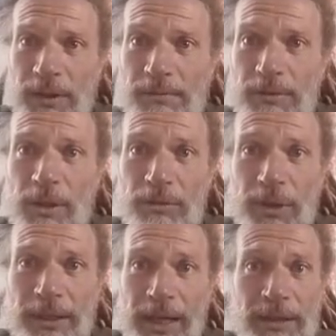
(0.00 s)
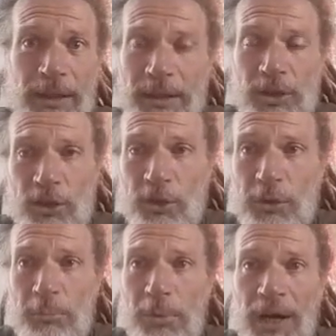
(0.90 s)
stuff like that I just do
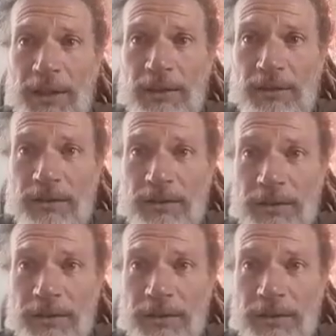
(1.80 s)
in pots.